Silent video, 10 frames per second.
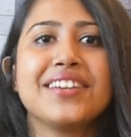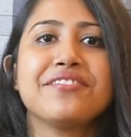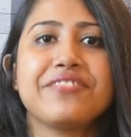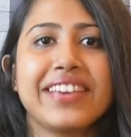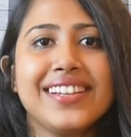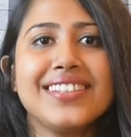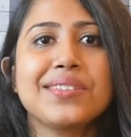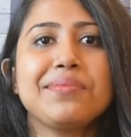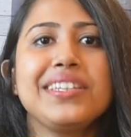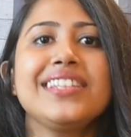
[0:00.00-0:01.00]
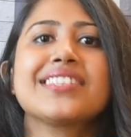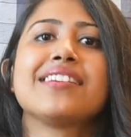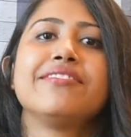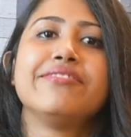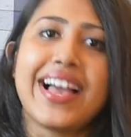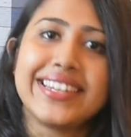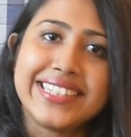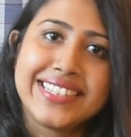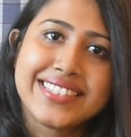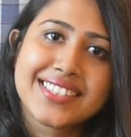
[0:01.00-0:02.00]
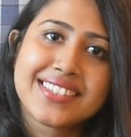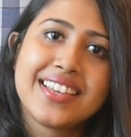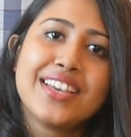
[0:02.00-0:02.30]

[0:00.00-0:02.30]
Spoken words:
Vales means valleys.